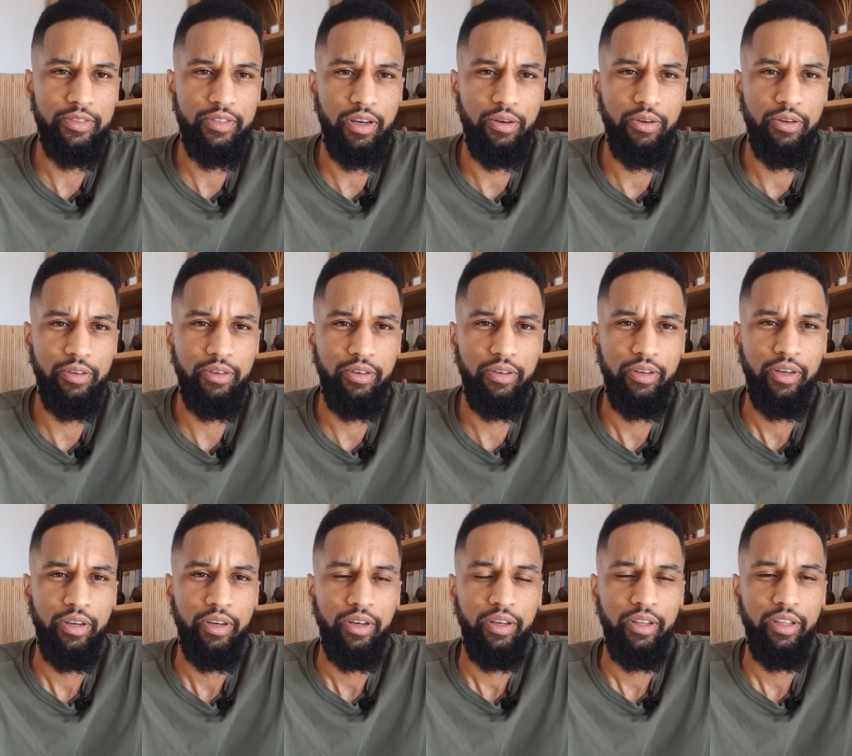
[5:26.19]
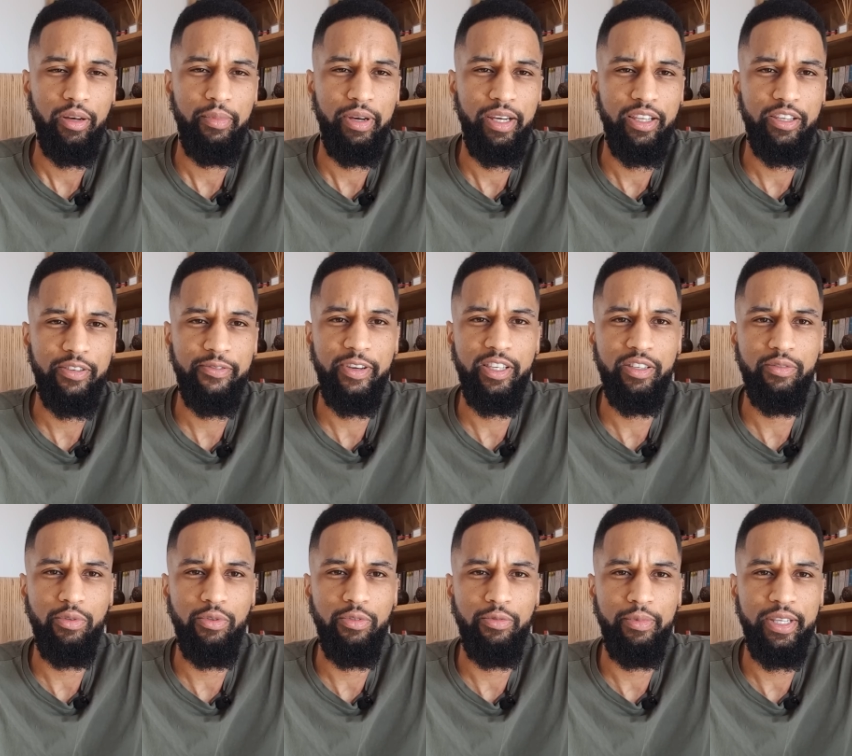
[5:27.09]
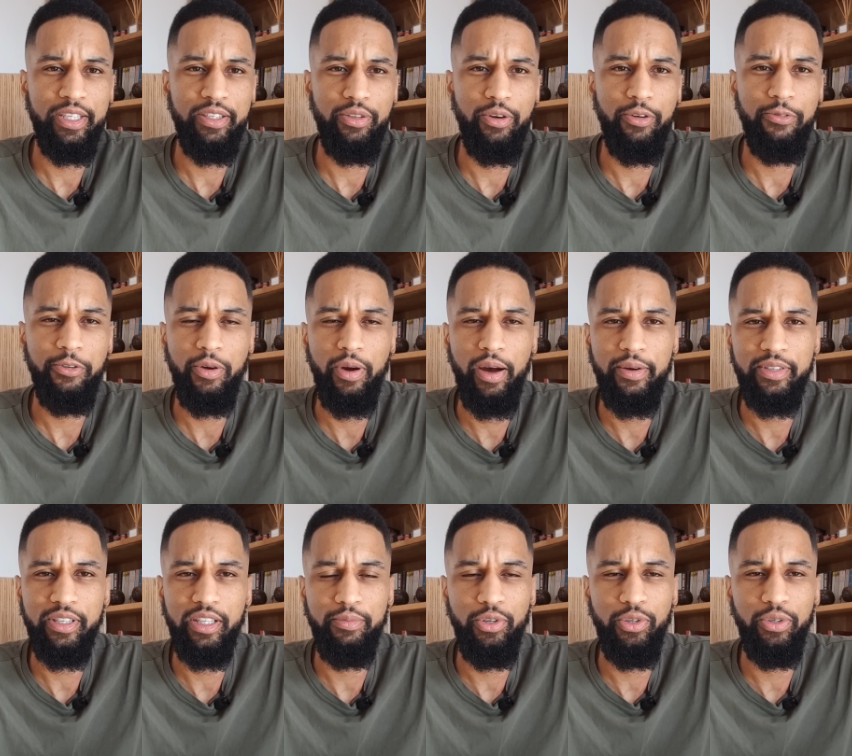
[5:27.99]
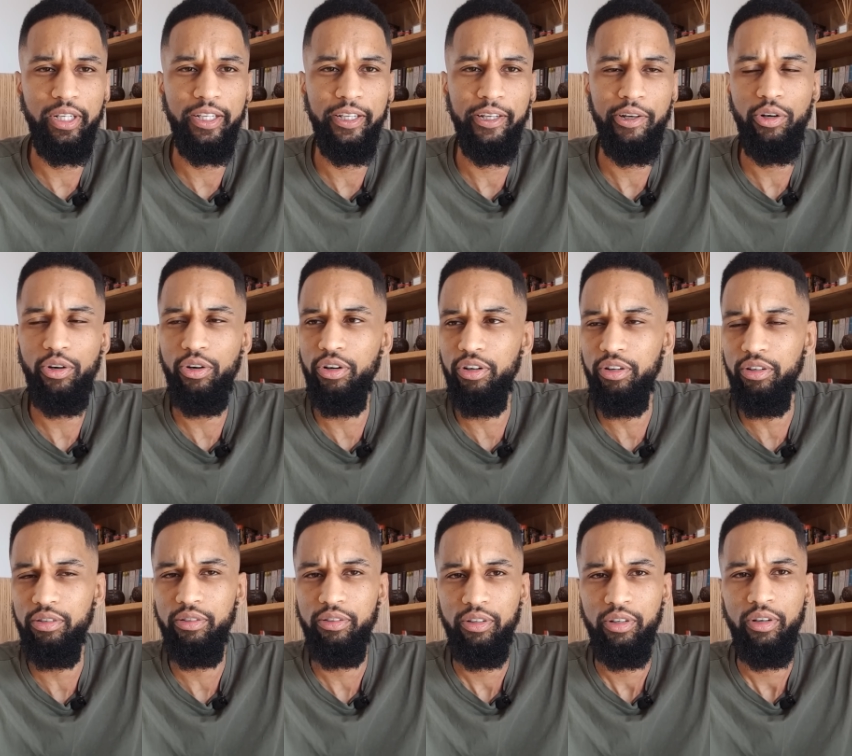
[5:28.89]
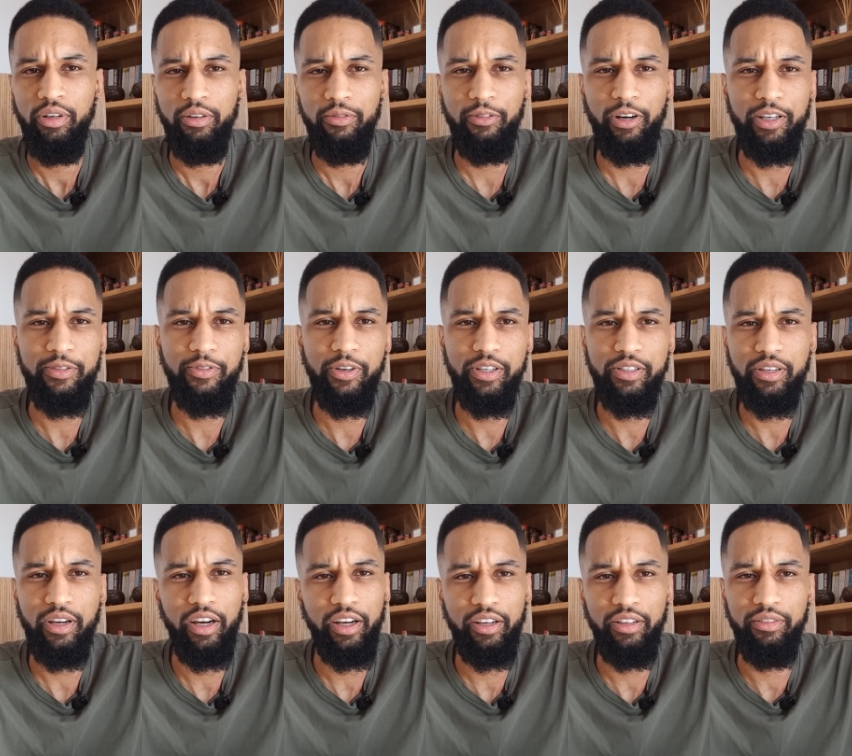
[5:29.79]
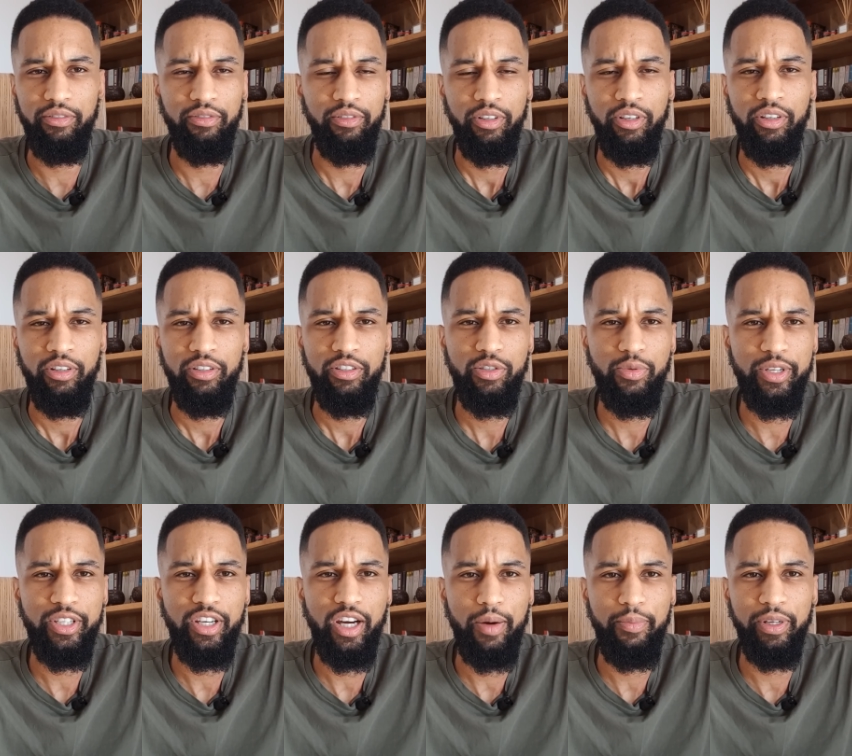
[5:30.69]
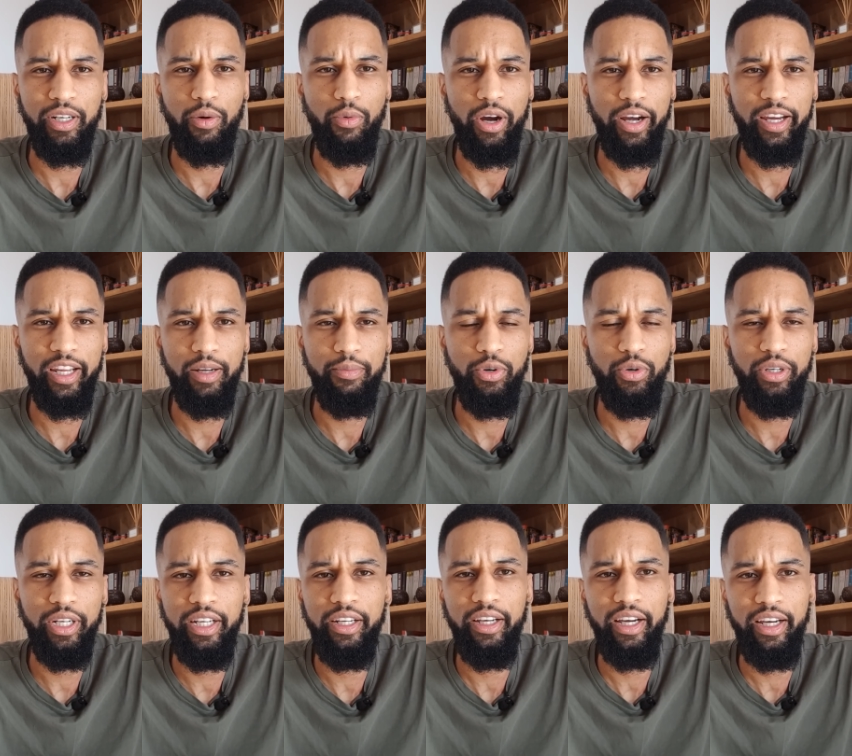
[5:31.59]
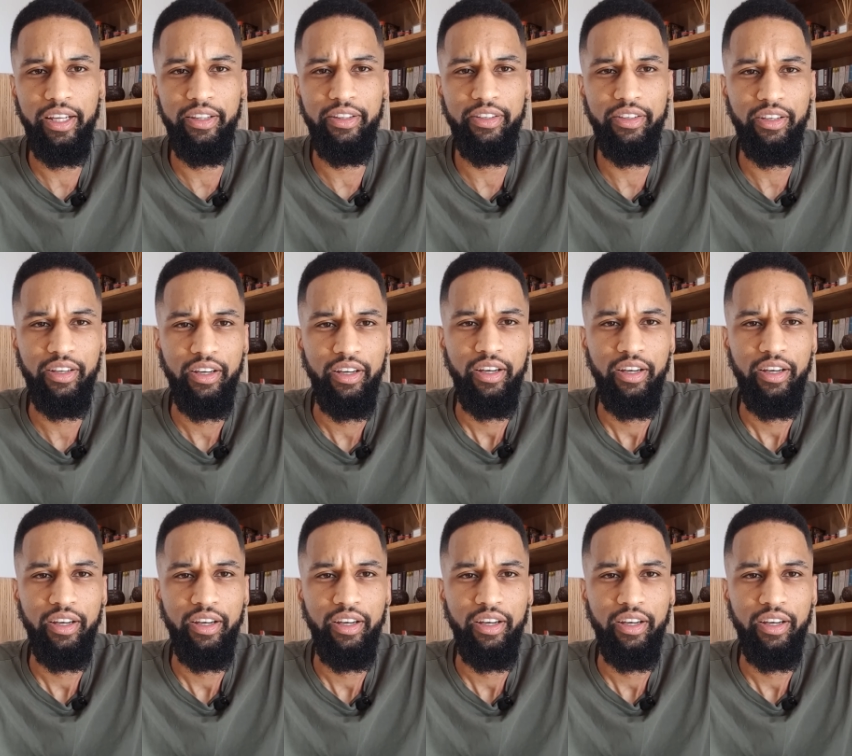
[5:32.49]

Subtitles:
So, I mean, it's feasible for me to do a few hours in the morning, or vice versa, I can switch it up and I work in the morning and